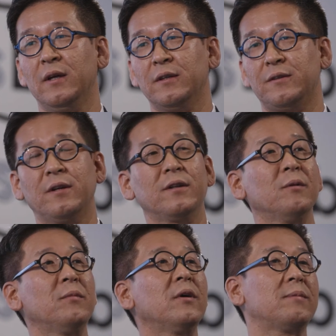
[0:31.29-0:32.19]
So there are a
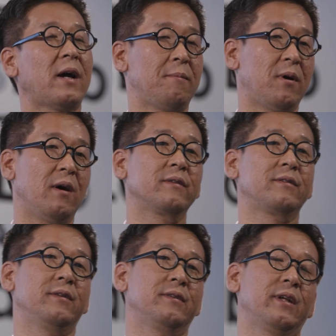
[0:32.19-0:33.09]
number of
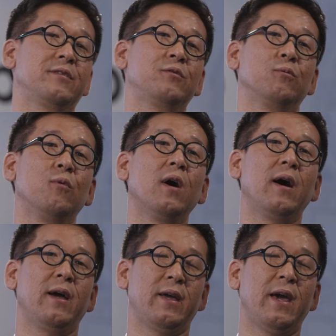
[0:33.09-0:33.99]
hypotheses as to
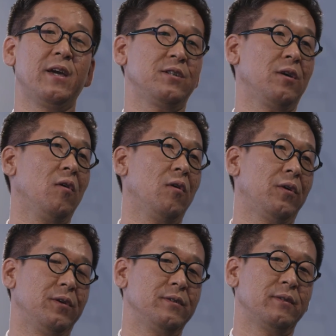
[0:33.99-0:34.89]
why aging
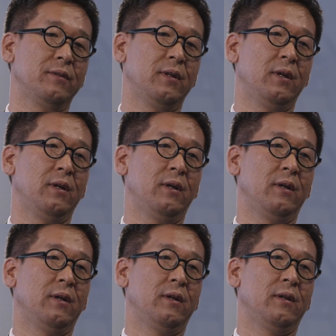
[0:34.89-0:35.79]
occurs.
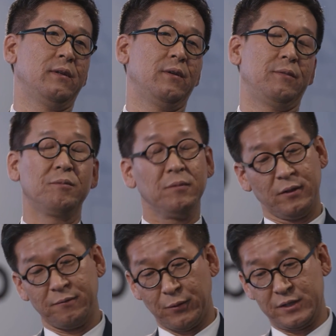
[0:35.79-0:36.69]
The,
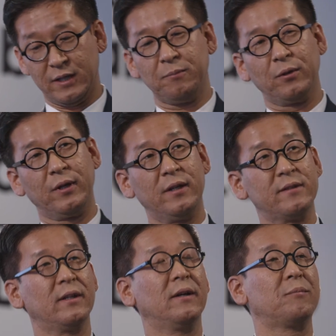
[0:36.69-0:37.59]
the, for example, it
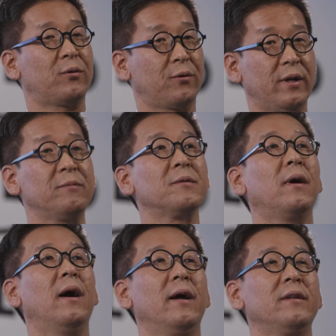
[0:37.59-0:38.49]
is uh, programmed
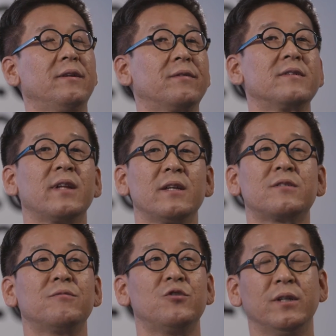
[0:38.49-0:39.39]
by different
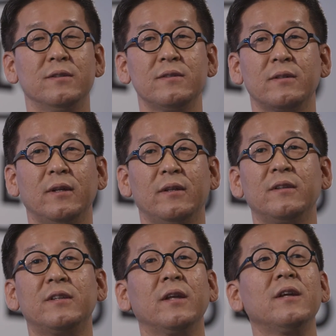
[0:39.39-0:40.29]
sets of genes and
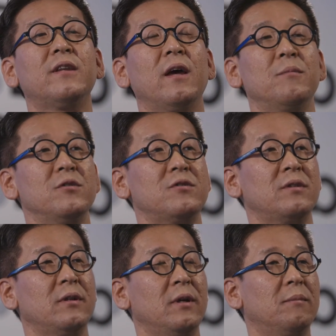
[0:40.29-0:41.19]
then DNA
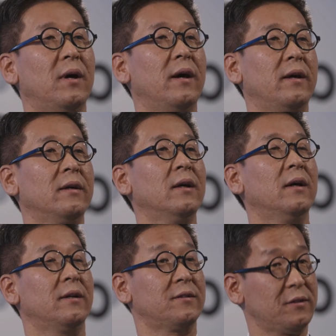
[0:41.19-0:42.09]
damage by
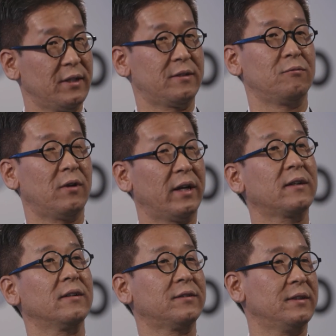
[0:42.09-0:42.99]
uh, such as
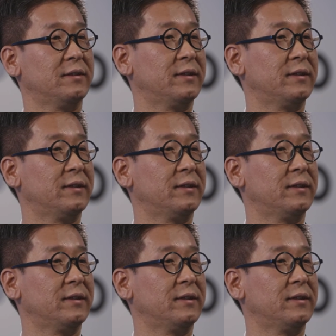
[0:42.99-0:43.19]
radicals in